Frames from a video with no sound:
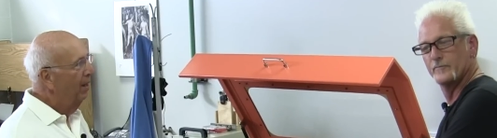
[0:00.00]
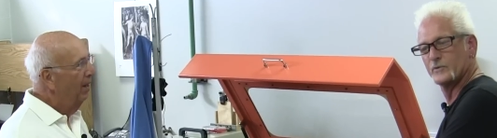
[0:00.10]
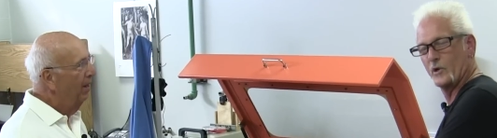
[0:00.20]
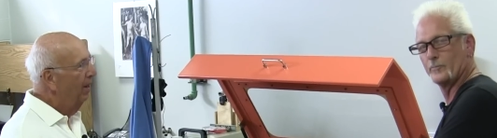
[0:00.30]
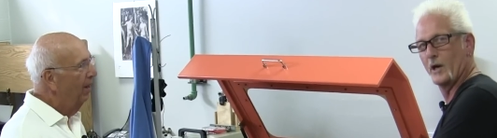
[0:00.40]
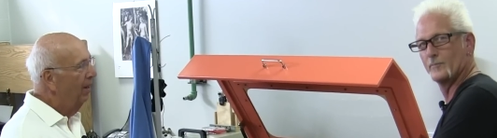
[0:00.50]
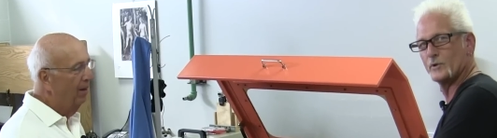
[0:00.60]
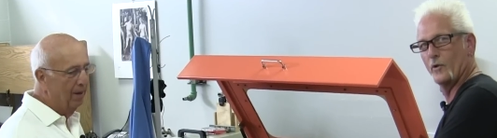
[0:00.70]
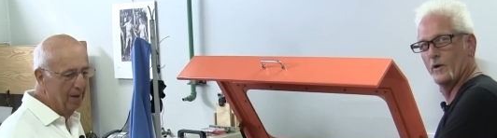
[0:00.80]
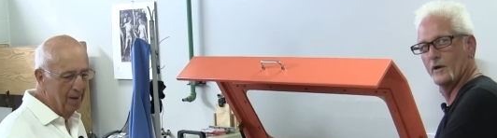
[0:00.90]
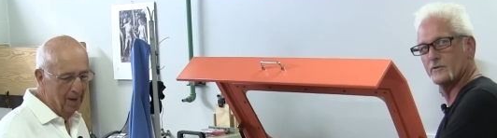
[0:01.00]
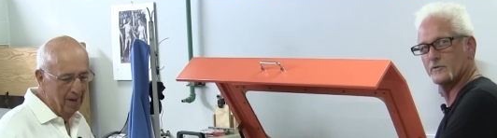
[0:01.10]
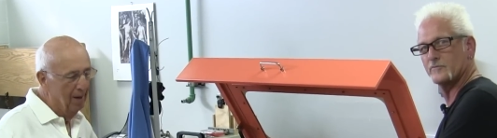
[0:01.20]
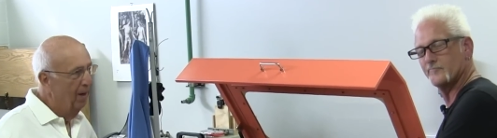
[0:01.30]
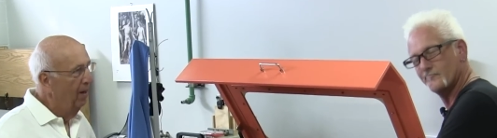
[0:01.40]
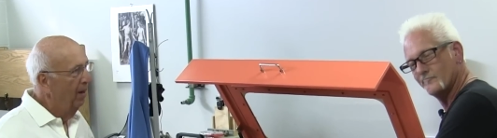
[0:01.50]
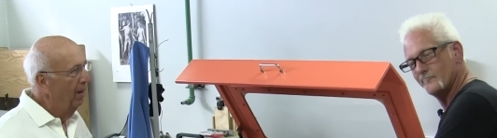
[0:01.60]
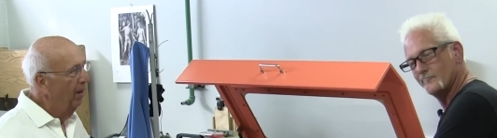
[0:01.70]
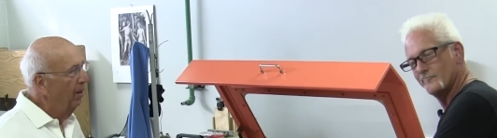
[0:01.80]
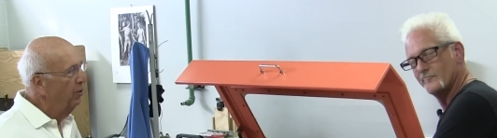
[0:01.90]
Speaker 1: sometimes glass.
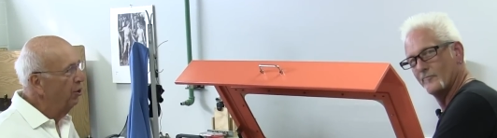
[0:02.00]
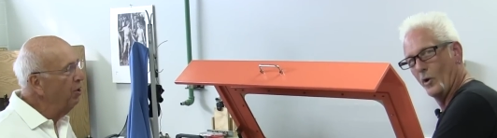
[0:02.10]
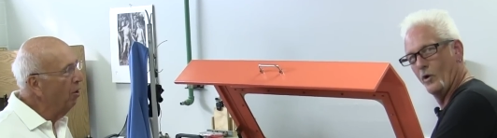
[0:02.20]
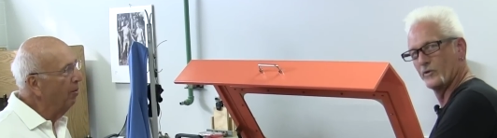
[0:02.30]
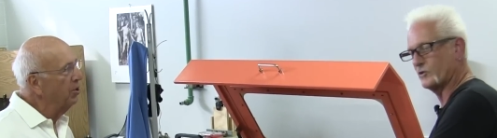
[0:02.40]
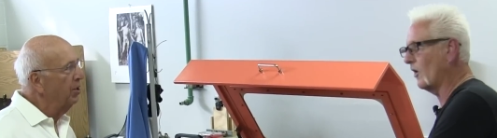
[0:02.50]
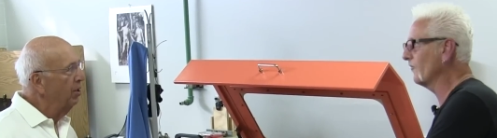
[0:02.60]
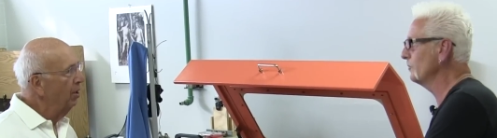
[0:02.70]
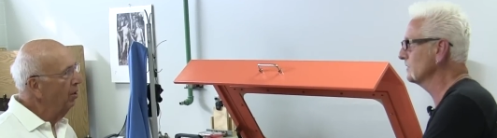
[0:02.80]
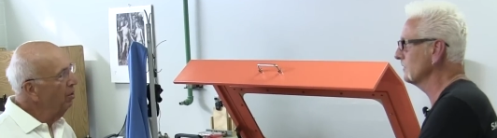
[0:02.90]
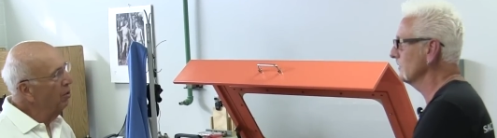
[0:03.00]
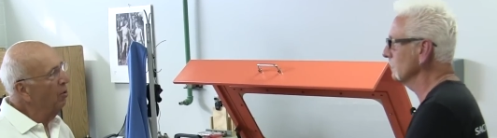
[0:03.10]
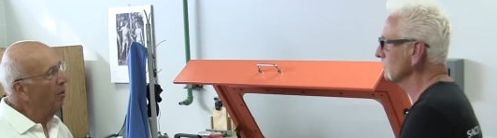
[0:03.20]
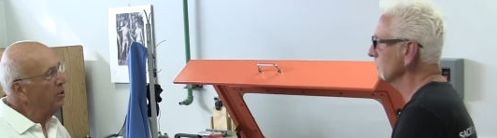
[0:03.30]
So all almost, soft materials. You can do